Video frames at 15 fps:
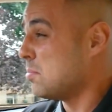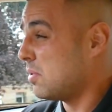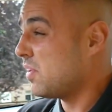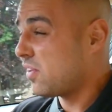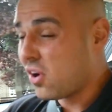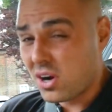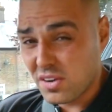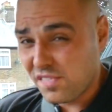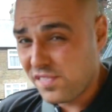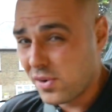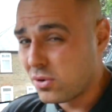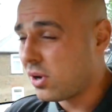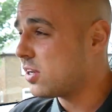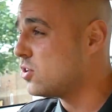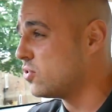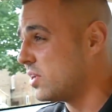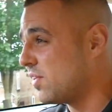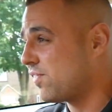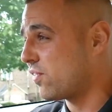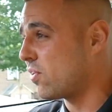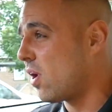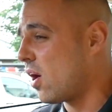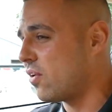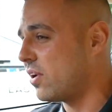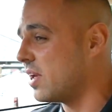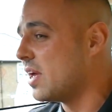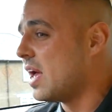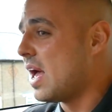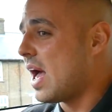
but you kind of feel like you're in a Ferrari.